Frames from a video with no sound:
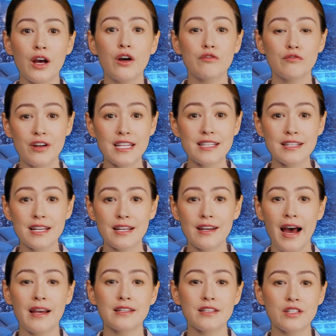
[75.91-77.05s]
reading
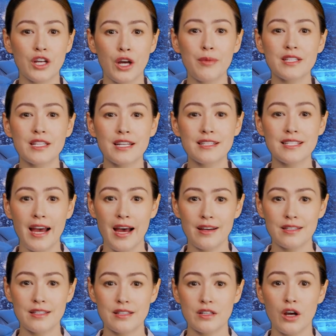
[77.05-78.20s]
and interpreting
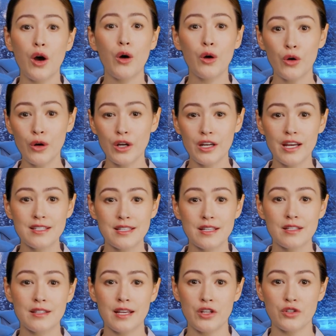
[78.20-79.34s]
text, organizing
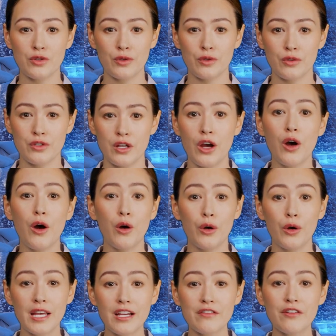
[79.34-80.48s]
schedules, or
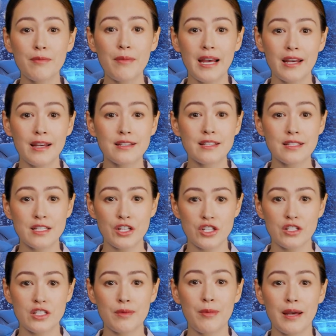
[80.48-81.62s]
even making
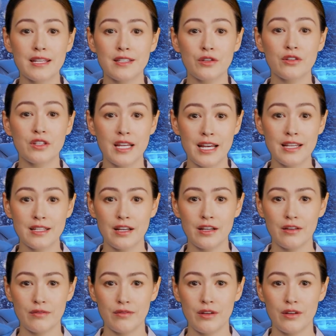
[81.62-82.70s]
decisions based on data.